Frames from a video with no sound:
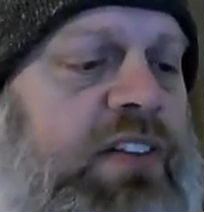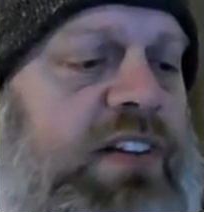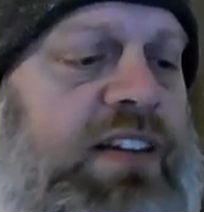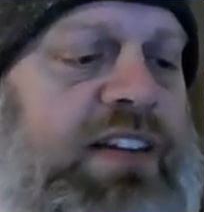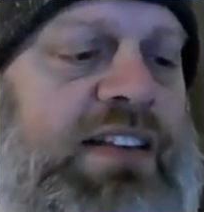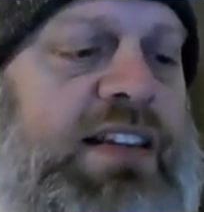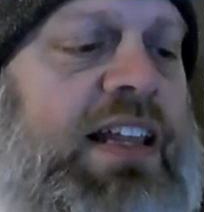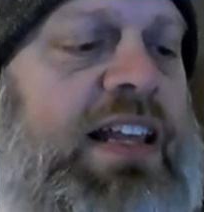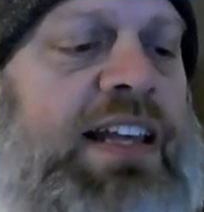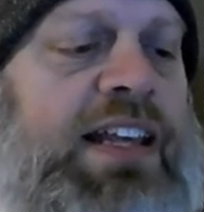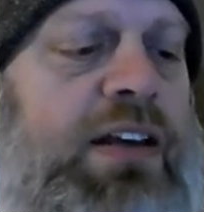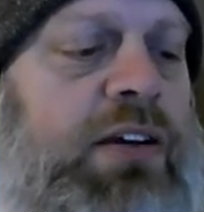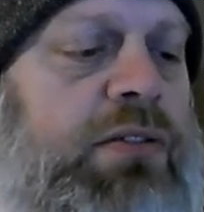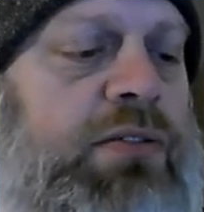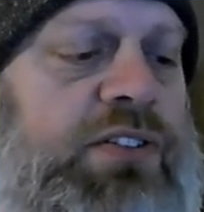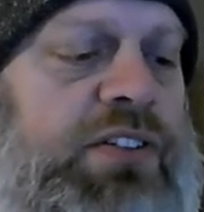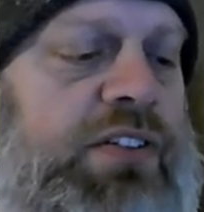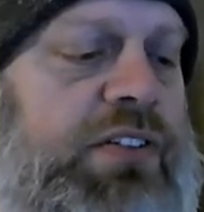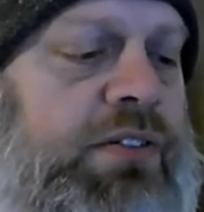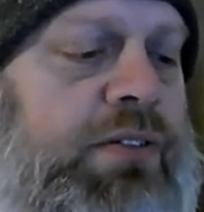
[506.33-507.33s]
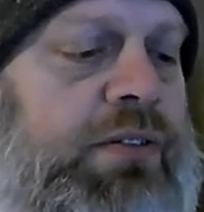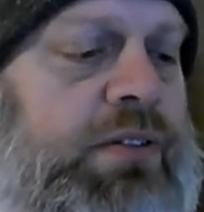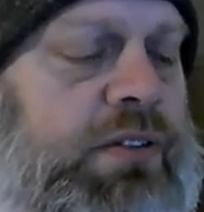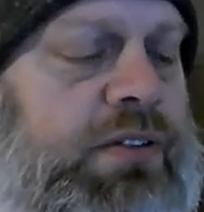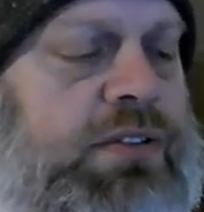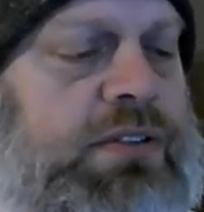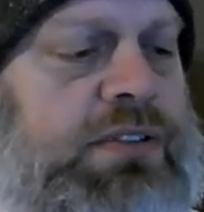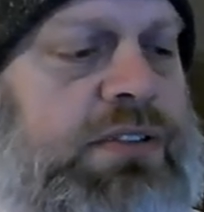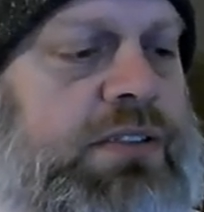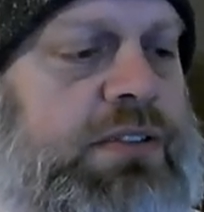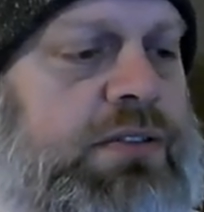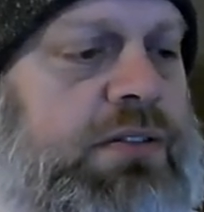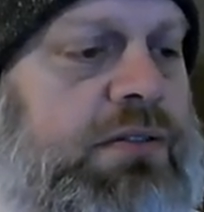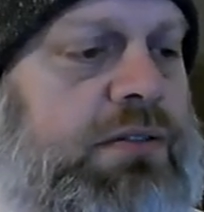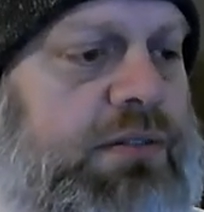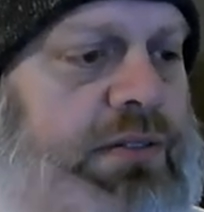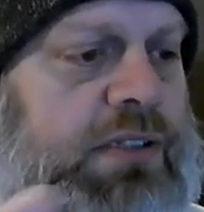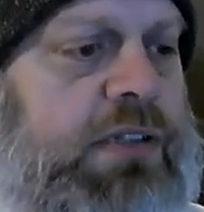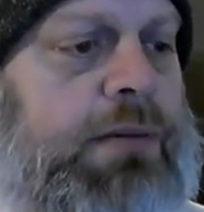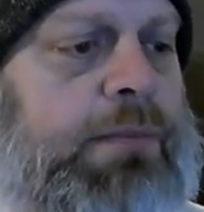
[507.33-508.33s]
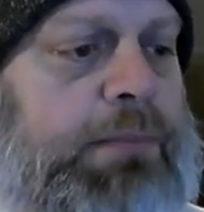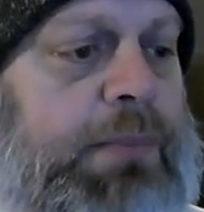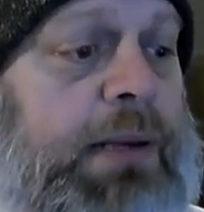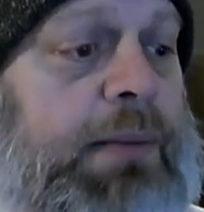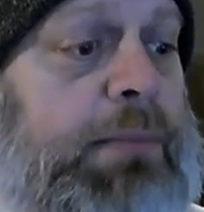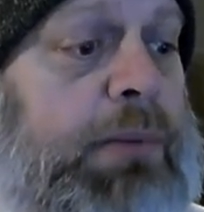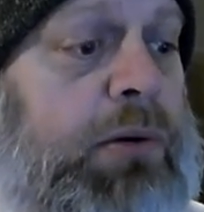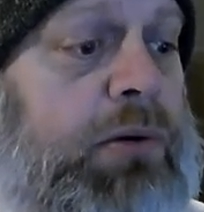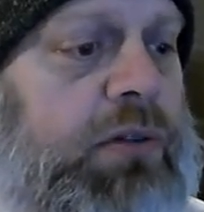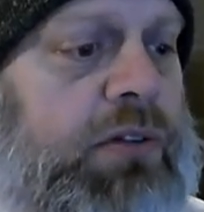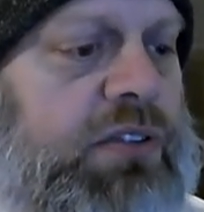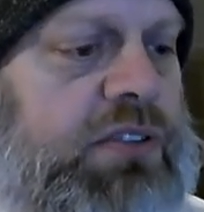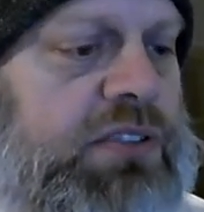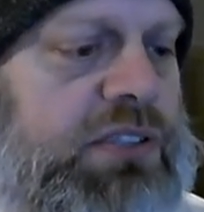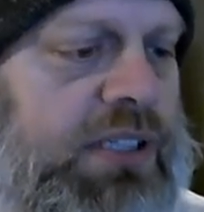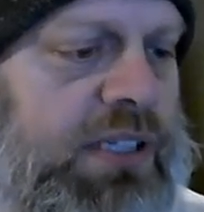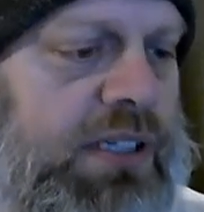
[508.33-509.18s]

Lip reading: that they go to, so, you know, big bowlers.